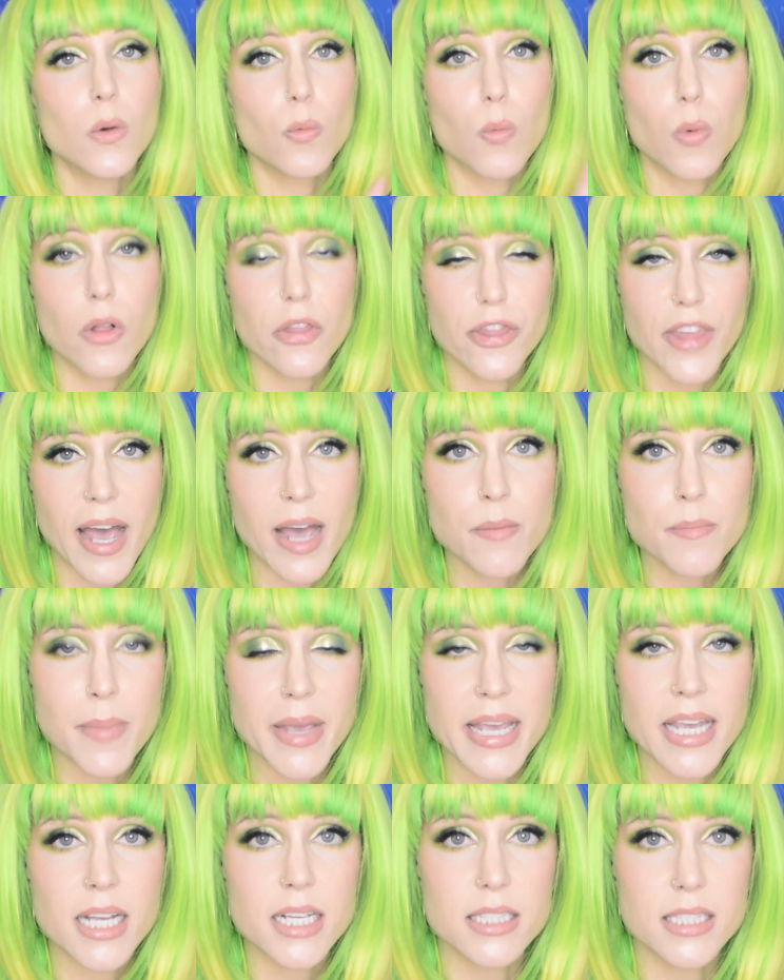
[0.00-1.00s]
Well, that
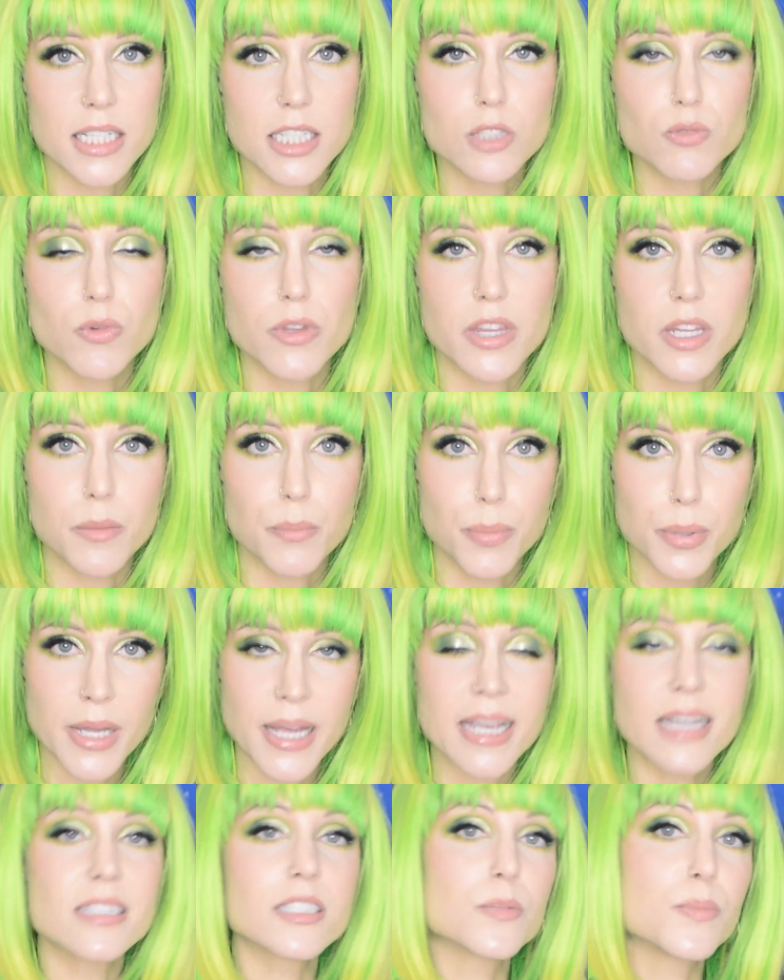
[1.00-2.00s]
may exist within
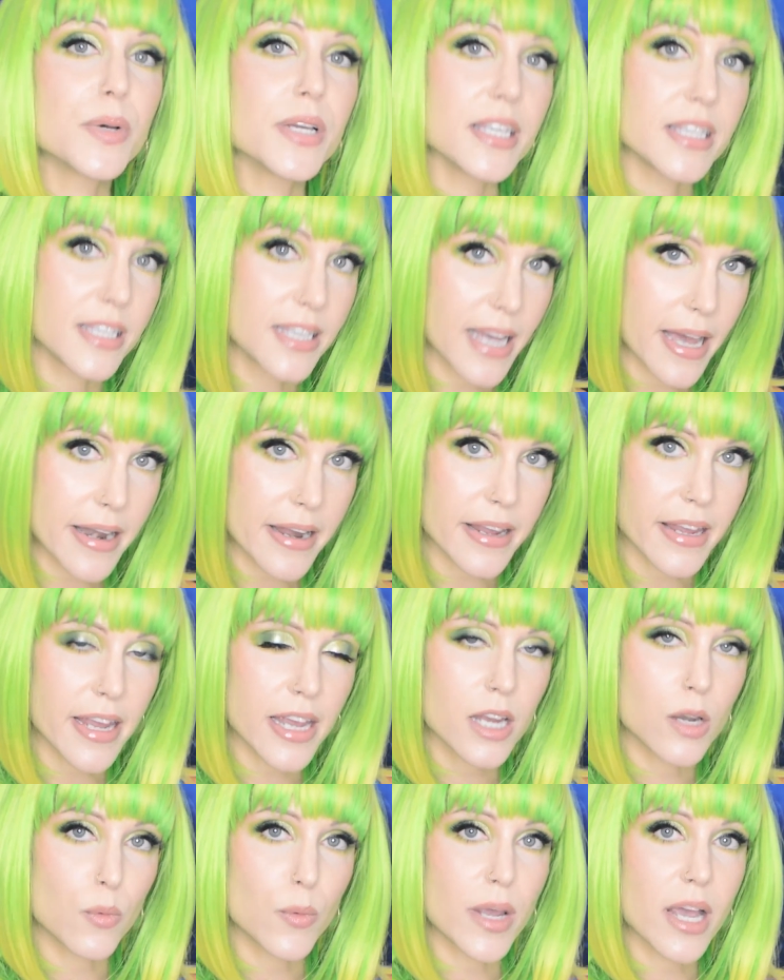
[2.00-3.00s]
plants, but yet
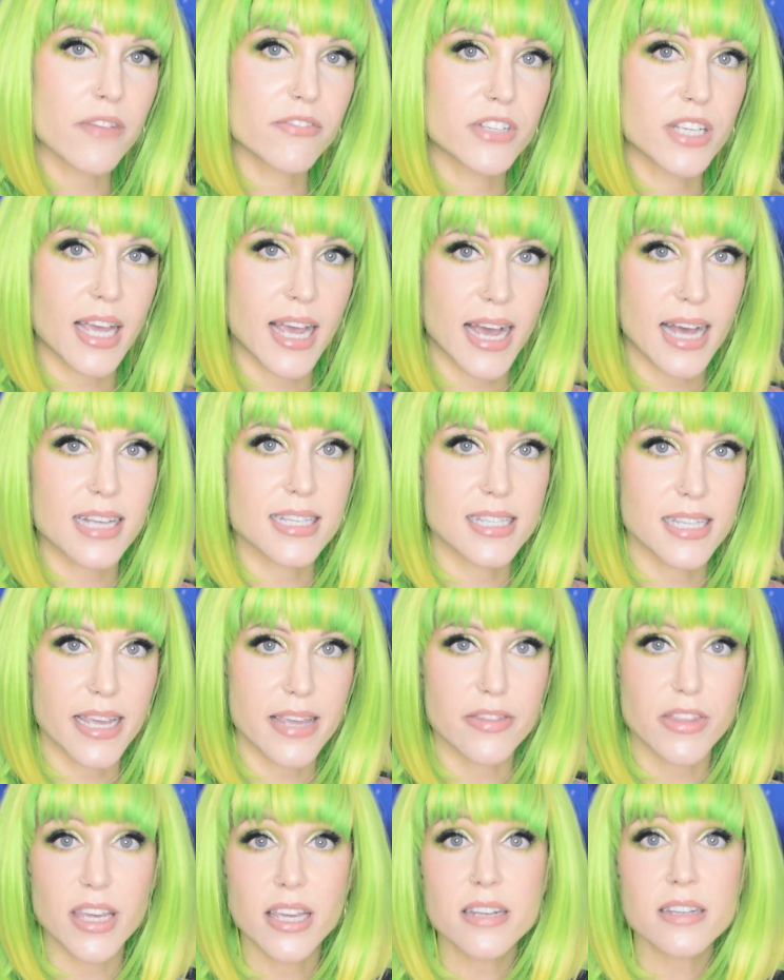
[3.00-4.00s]
again, we have to
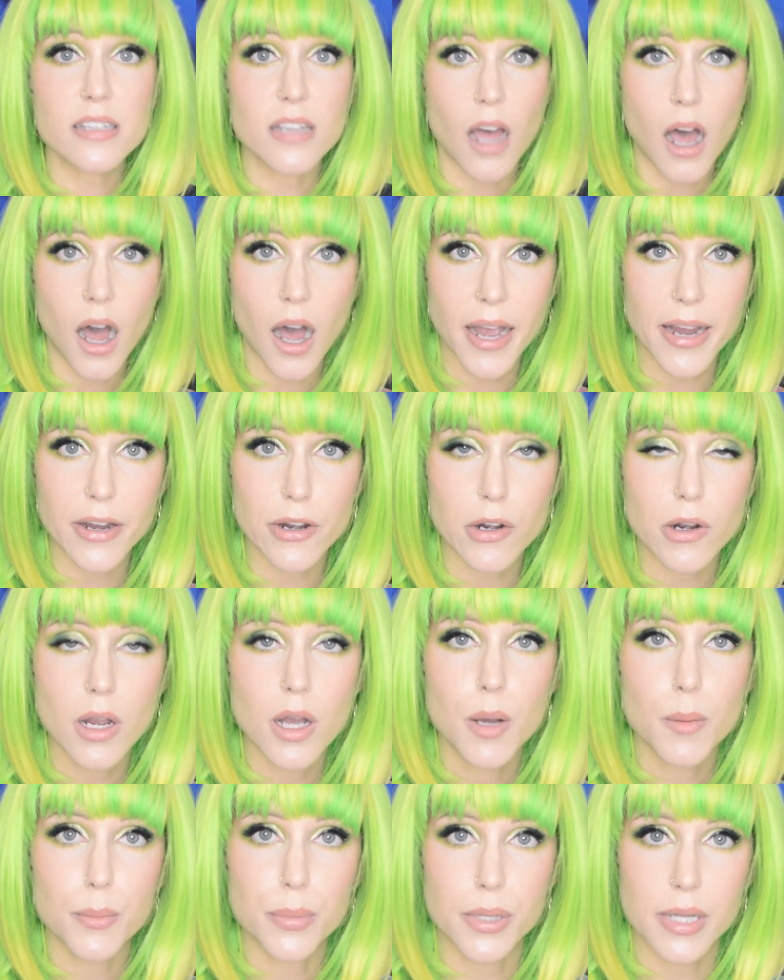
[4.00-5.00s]
assay the entire
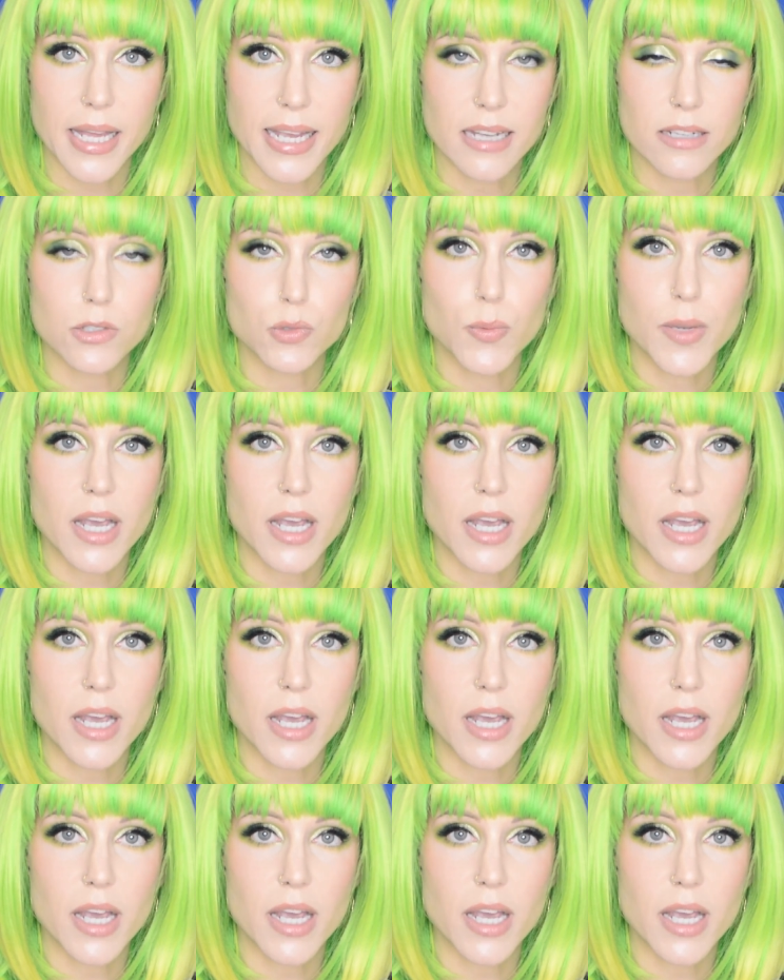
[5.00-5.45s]
plant.